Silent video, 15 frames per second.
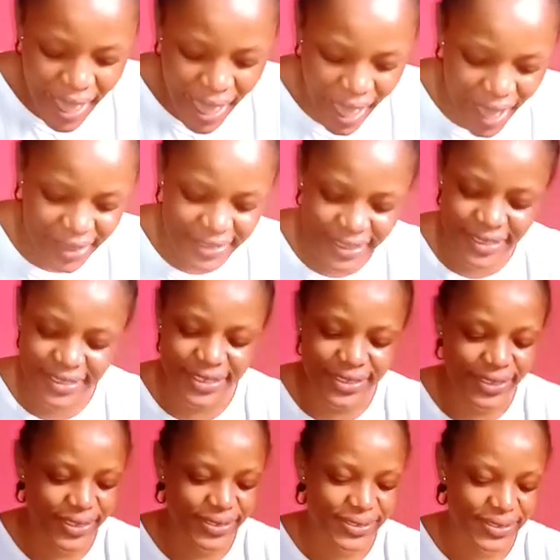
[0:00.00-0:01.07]
I honestly
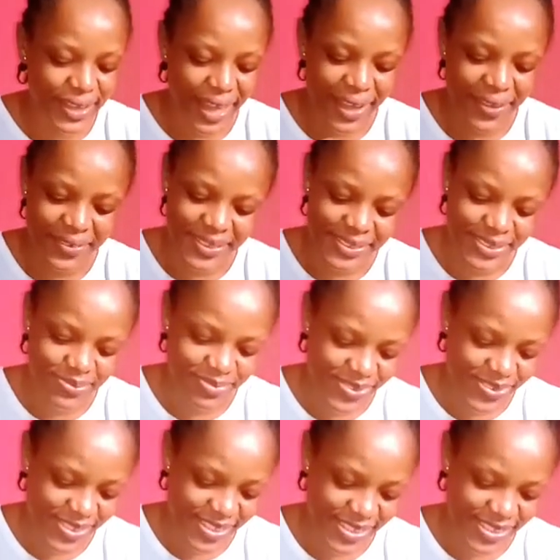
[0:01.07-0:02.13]
don't know how I'm going to be
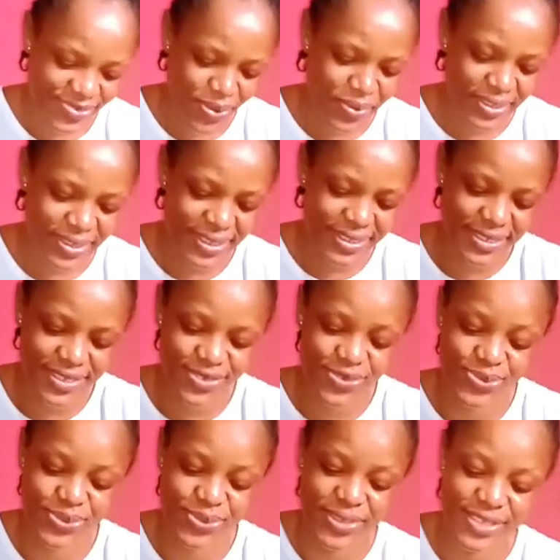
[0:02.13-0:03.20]
using this one, but this thing
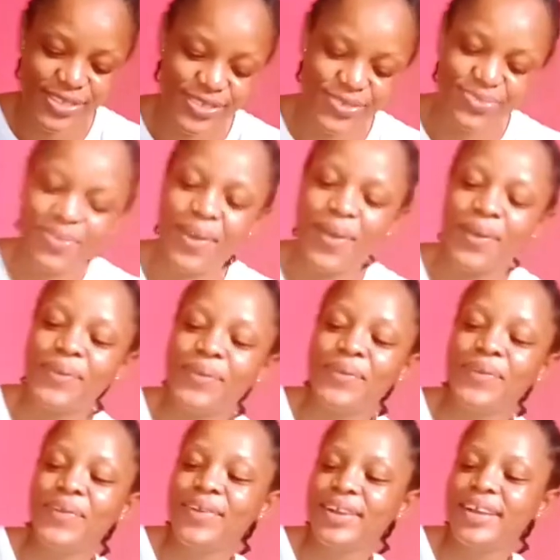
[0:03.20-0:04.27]
is too, it's
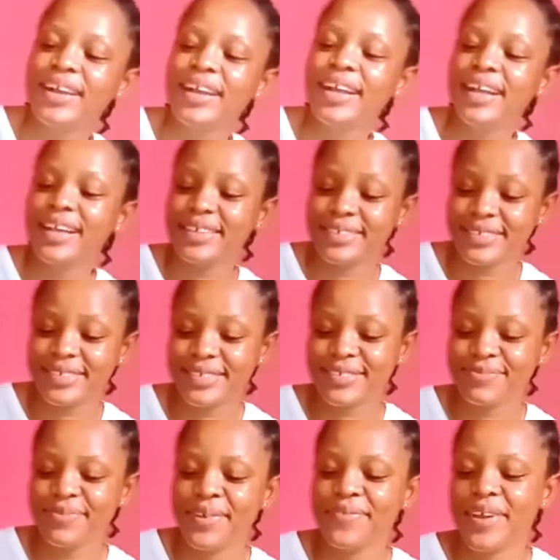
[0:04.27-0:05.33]
small
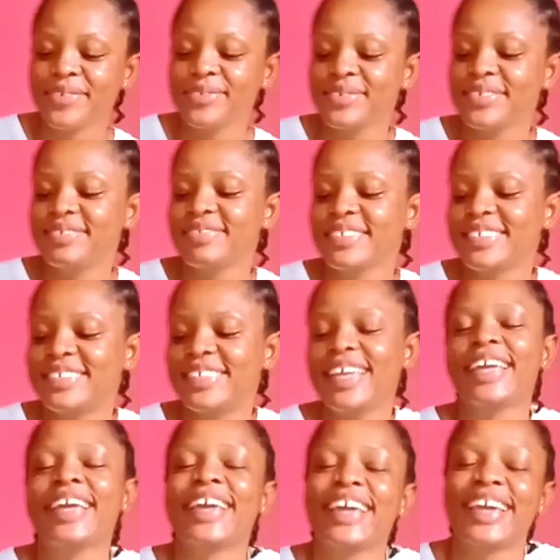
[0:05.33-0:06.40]
amount of drink tea.